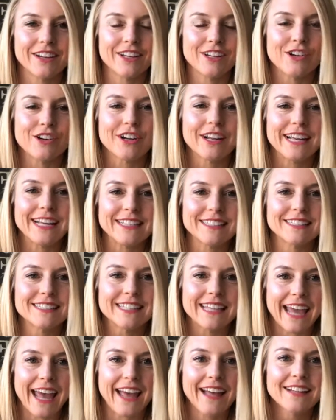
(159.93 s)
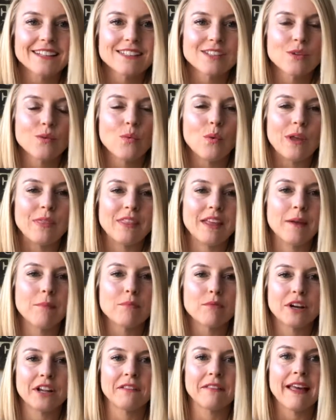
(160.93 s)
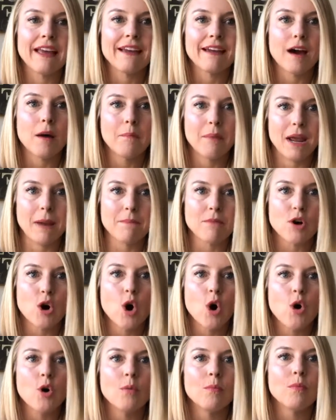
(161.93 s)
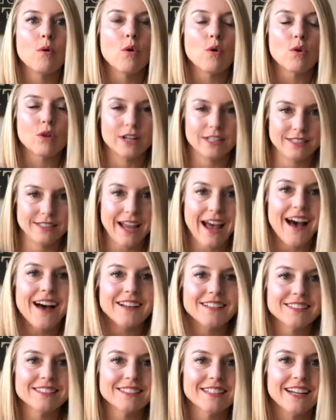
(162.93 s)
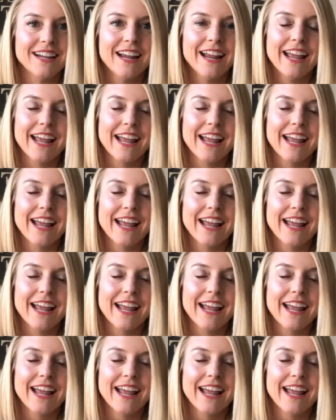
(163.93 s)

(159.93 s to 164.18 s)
your kids get when they bring like a paper home or a test.